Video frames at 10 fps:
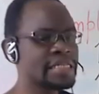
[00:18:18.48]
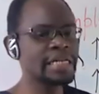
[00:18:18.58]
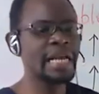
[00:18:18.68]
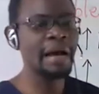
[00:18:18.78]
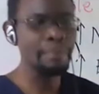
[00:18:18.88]

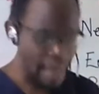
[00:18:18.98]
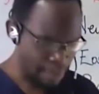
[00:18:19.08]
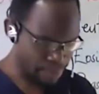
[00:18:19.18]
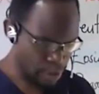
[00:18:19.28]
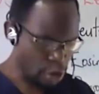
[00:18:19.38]
in
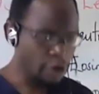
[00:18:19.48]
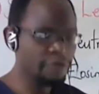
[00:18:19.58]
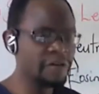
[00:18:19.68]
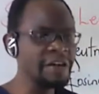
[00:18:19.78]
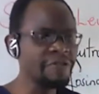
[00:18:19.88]
number
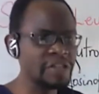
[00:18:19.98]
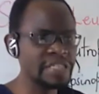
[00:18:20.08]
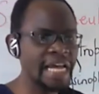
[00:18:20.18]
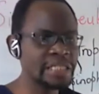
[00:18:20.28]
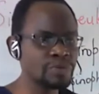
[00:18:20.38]
of
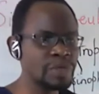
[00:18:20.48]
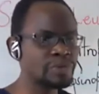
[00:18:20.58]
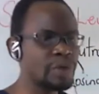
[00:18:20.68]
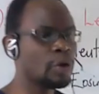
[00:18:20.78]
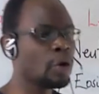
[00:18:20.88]
lymphocytes,
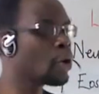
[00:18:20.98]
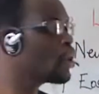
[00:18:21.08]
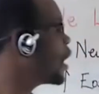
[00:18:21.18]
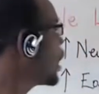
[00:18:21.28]
which we call